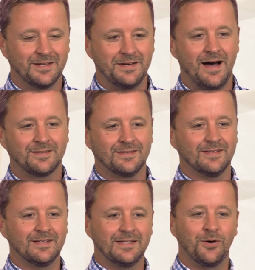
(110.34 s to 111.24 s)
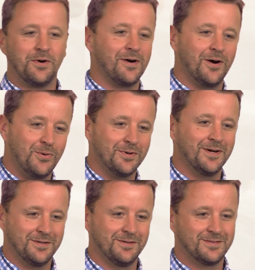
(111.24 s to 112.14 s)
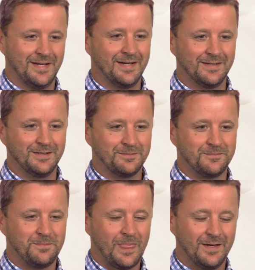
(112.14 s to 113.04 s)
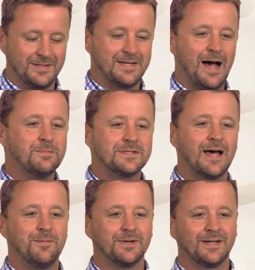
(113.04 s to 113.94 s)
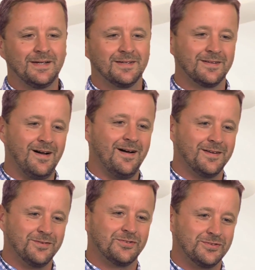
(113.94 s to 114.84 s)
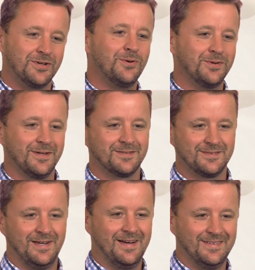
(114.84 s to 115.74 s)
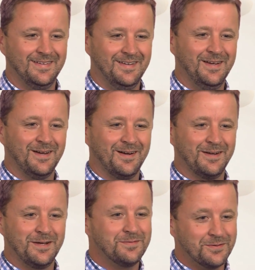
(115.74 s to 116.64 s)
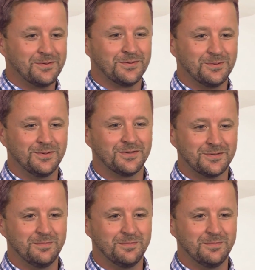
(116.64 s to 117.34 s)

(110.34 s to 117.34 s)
and not to lean on our own understanding. And time again, God has shown us that, even through this